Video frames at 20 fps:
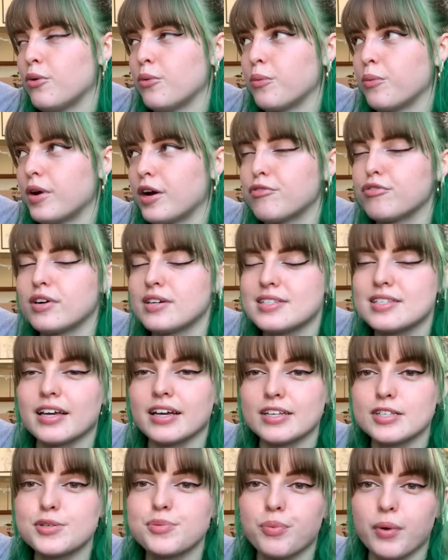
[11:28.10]
whenever it's
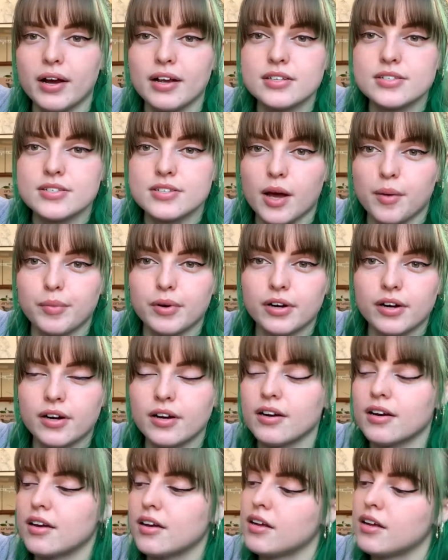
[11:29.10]
like spring, summer.